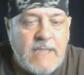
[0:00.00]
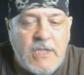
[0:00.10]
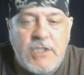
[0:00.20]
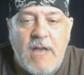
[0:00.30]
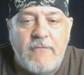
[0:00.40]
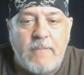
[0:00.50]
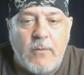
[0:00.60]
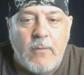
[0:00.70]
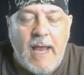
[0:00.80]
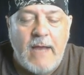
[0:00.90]
shot from the
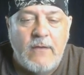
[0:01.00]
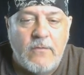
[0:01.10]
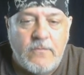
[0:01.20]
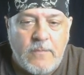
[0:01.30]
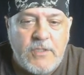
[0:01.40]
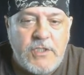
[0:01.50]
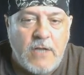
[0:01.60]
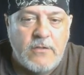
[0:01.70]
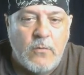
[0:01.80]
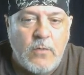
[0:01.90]
right, from the
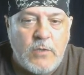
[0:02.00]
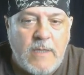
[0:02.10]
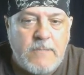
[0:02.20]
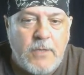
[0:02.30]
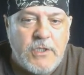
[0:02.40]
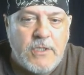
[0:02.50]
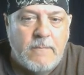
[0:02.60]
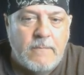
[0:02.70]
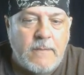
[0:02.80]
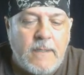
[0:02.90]
shelter. Which way is he pushing?
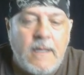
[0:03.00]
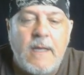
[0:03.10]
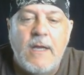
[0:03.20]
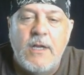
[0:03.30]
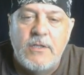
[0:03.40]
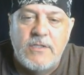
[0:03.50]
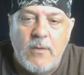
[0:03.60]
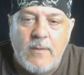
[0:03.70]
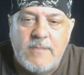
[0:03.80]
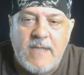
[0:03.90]
You see
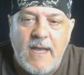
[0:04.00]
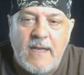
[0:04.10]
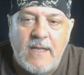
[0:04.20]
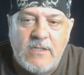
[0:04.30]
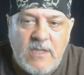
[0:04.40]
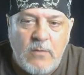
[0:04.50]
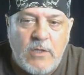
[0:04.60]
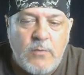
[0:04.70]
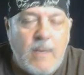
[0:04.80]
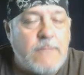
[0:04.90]
what I'm saying? You see which
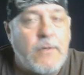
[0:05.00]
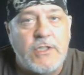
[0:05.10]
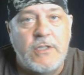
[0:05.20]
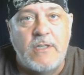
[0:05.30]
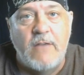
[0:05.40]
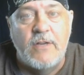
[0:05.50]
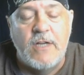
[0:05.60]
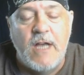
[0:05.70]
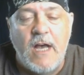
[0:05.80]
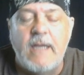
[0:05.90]
way he's pushing Governor
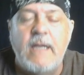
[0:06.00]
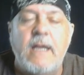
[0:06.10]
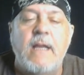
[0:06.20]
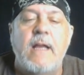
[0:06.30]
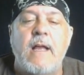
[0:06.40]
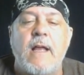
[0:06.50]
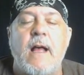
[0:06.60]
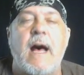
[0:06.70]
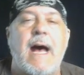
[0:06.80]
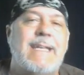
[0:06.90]
Connolly?
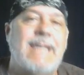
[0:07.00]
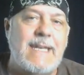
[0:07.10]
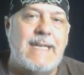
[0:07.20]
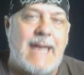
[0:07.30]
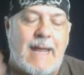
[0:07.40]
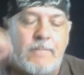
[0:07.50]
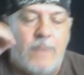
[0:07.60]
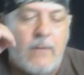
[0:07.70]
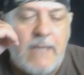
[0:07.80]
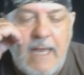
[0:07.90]
I did that,
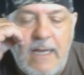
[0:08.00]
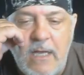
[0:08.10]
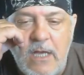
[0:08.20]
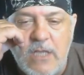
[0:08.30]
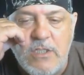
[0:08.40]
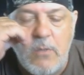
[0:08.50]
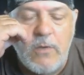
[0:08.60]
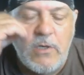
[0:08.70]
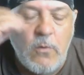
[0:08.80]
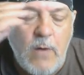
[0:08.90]
okay? So when
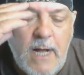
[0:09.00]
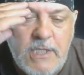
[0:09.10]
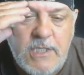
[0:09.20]
you're watching